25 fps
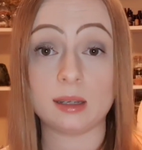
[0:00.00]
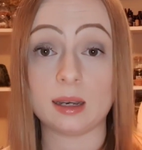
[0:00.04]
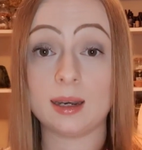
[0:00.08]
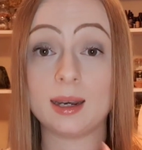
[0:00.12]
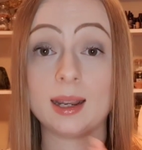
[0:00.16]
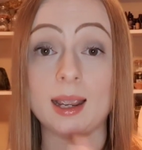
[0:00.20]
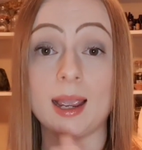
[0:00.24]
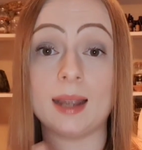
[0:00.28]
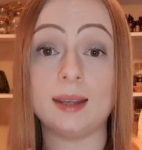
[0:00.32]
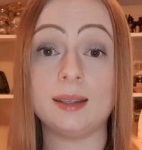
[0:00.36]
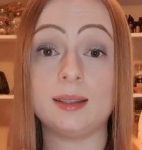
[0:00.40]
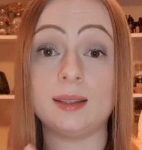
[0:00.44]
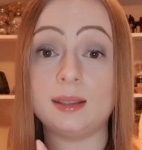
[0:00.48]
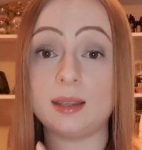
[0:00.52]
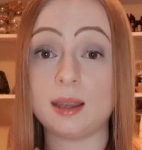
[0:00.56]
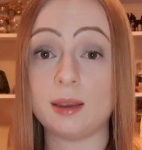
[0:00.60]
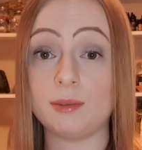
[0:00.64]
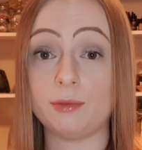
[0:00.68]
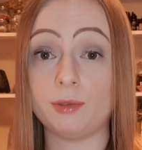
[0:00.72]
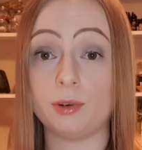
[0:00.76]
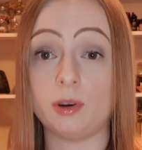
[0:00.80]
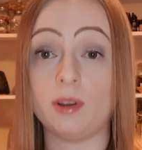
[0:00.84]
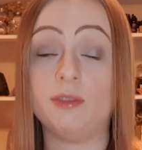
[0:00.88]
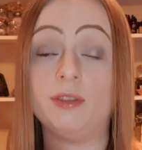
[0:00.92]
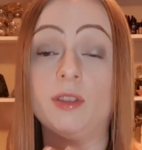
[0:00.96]
and it had
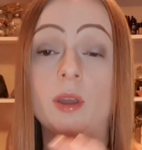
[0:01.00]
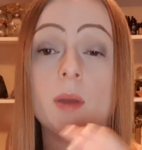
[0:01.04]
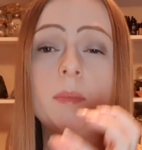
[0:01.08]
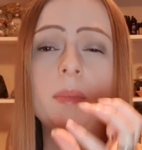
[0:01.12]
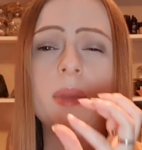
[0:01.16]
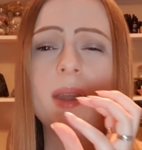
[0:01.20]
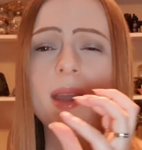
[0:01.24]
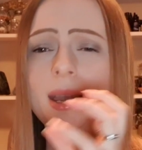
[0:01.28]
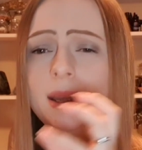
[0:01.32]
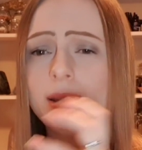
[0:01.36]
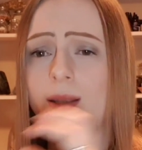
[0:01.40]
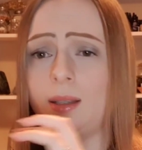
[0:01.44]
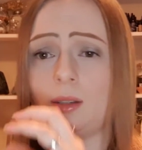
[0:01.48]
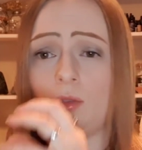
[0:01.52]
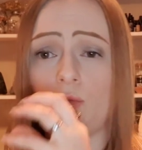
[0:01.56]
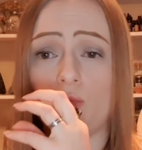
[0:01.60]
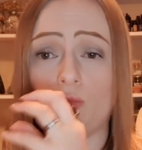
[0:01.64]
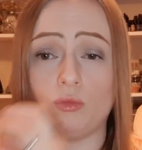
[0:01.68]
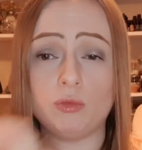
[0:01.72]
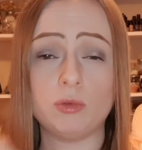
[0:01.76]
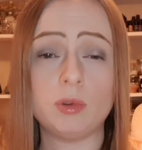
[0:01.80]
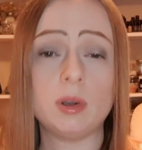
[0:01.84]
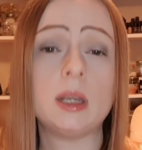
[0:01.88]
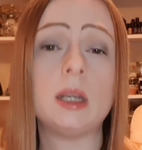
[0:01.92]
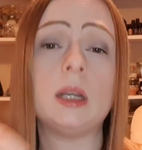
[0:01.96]
several of them, but it had this
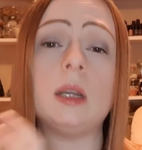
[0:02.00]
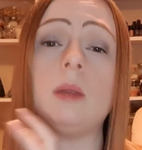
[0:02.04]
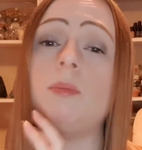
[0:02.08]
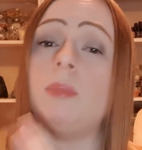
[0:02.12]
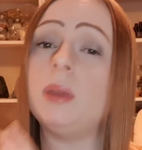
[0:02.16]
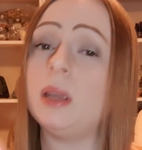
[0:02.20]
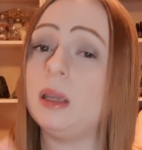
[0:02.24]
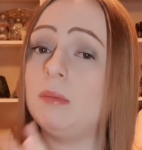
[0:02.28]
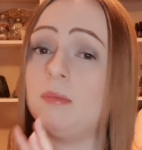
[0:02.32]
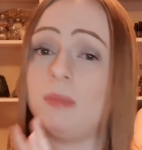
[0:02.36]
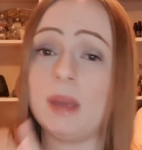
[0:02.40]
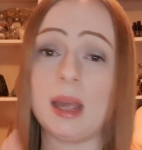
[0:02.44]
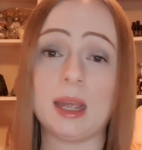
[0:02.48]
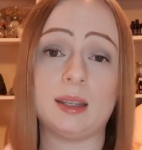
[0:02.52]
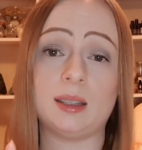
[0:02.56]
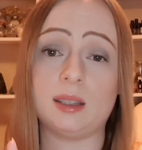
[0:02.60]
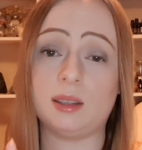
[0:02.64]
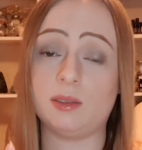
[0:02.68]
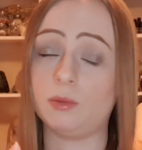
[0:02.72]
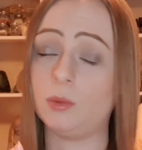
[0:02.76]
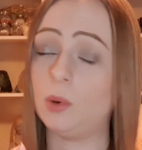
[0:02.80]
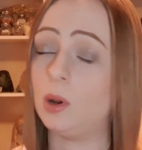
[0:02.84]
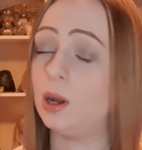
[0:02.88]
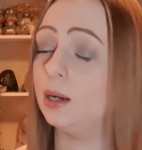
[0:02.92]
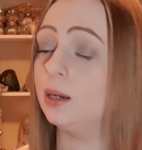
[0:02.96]
really big
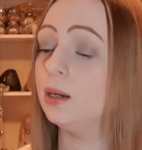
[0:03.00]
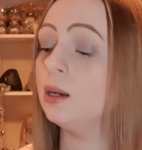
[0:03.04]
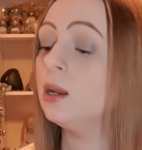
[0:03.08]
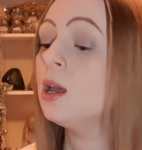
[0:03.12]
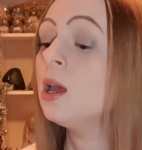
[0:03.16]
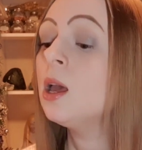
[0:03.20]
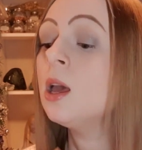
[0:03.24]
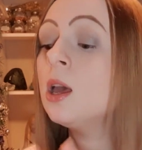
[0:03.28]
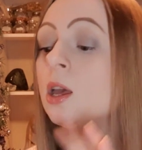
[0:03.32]
massive one.